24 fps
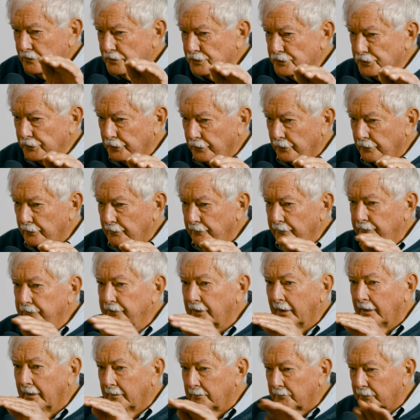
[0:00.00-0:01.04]

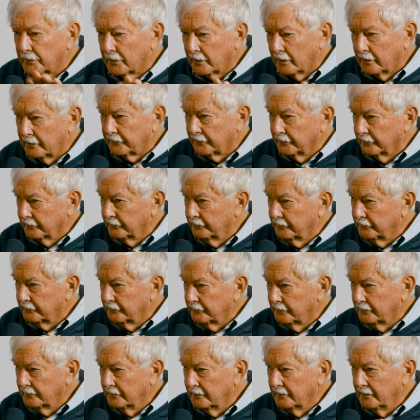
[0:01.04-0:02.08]
shelves and
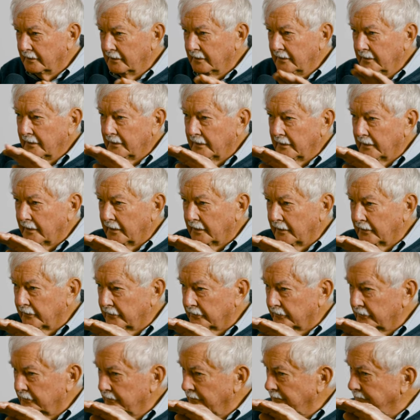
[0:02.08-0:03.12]
prices
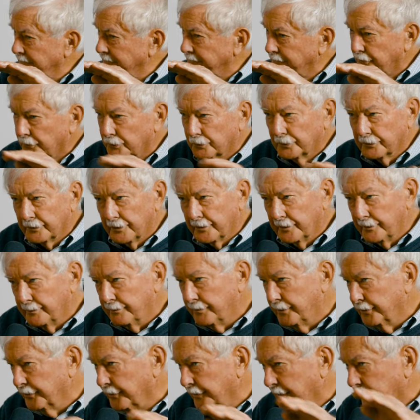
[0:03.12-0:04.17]
as Bordeaux,
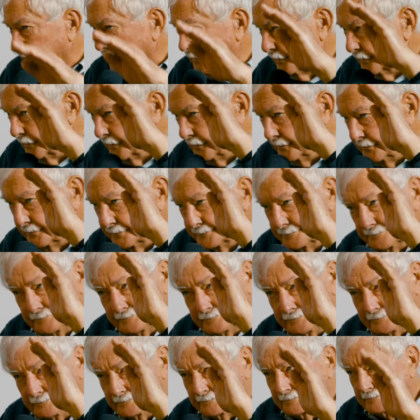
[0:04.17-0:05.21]
Burgundy,
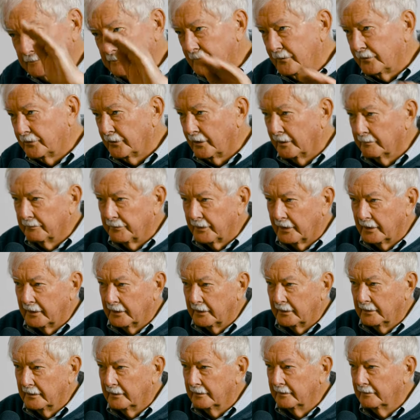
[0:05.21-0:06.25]

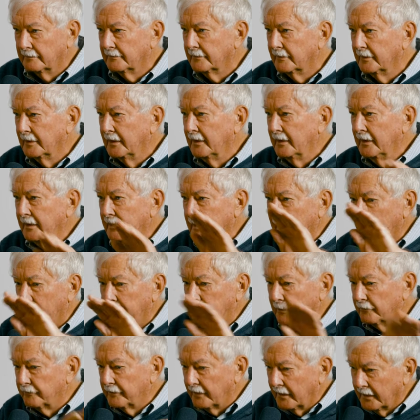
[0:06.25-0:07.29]
Champagne,
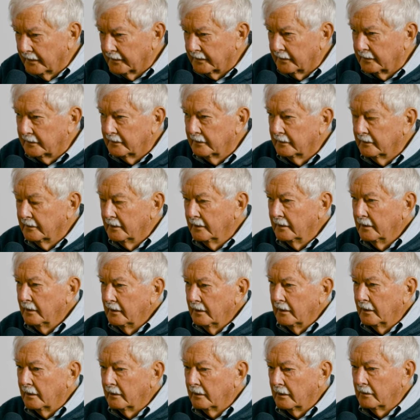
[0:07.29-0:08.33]
Napa Valley.
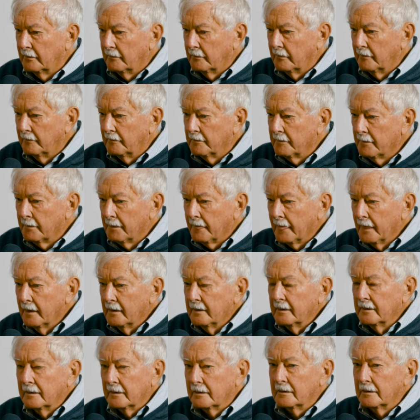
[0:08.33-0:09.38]
Um,
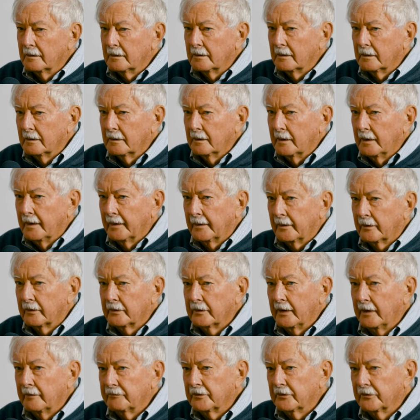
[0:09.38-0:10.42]
uh, and I'd
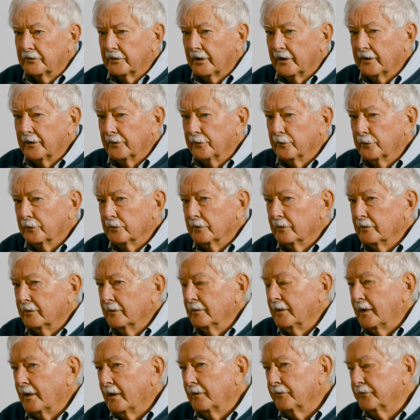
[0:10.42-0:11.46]
have to say that
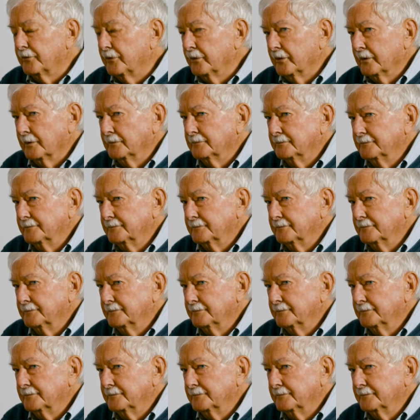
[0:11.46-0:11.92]
after